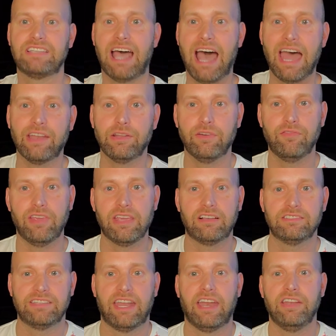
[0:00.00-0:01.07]
hot new
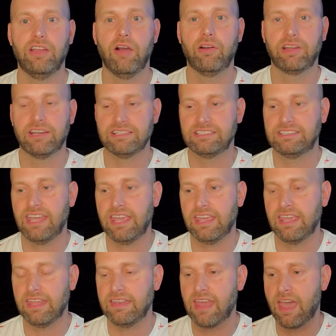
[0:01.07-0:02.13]
vehicles that I know are going to stay
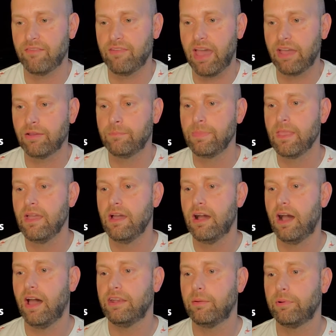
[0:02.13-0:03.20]
in that value.
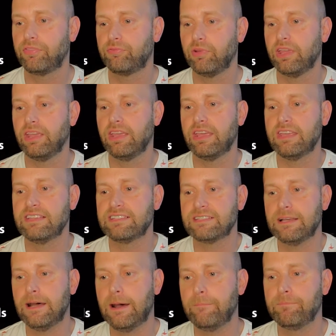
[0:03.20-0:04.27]
Uh, number three is
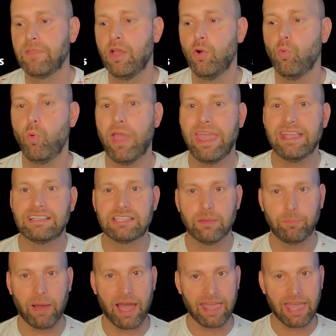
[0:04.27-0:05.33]
um, to
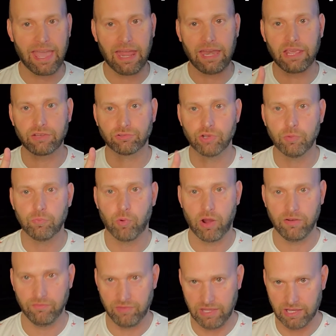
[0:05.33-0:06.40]
buy any Group
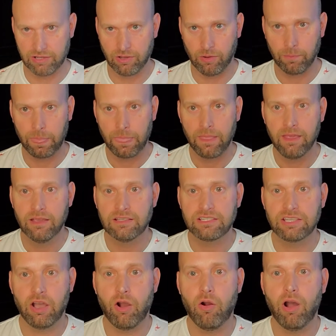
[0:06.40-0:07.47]
1 vehicle.
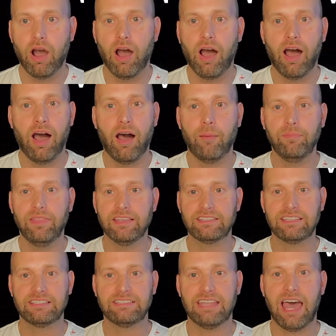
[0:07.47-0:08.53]
So uh, this
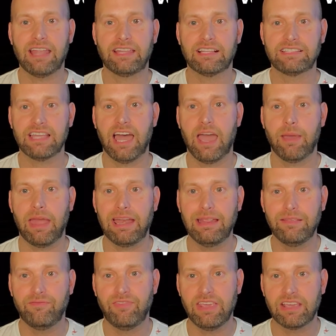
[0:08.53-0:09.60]
is not the time.
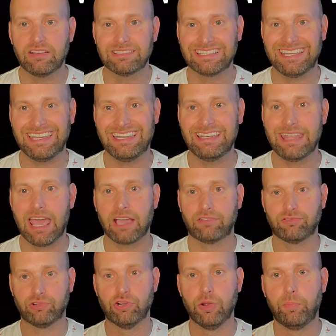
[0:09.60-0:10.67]
Any vehicles in that
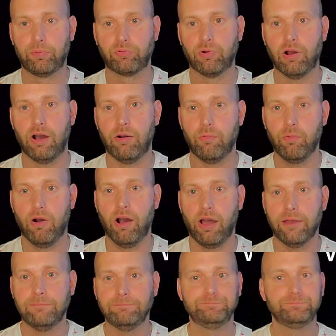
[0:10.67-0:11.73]
Group 1